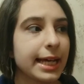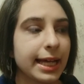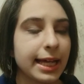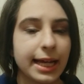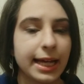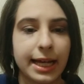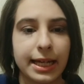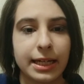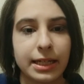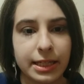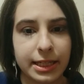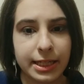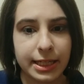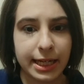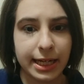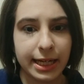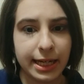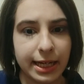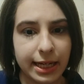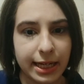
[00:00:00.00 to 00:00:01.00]
And
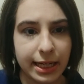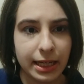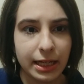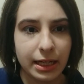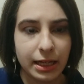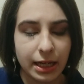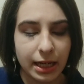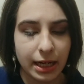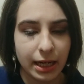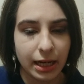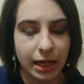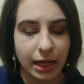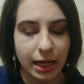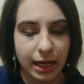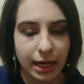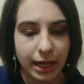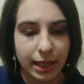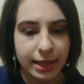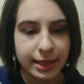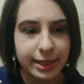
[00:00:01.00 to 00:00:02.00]

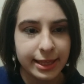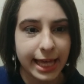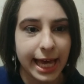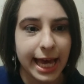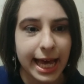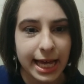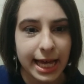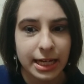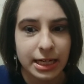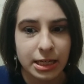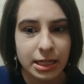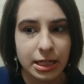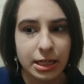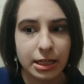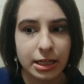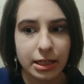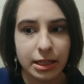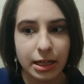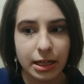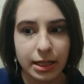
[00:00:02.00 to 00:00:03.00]
then
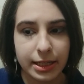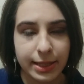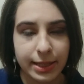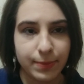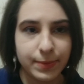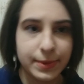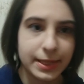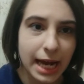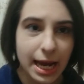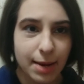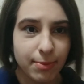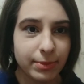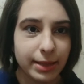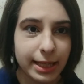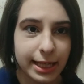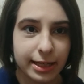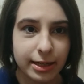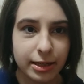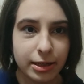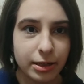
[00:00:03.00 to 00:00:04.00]
some time
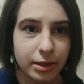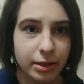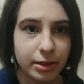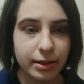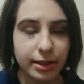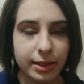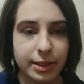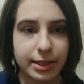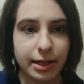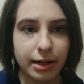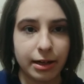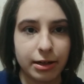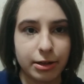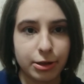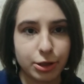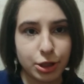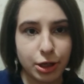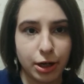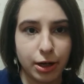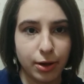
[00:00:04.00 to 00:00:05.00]
later, it started
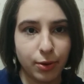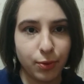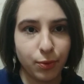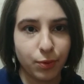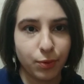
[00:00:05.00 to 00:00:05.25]
to show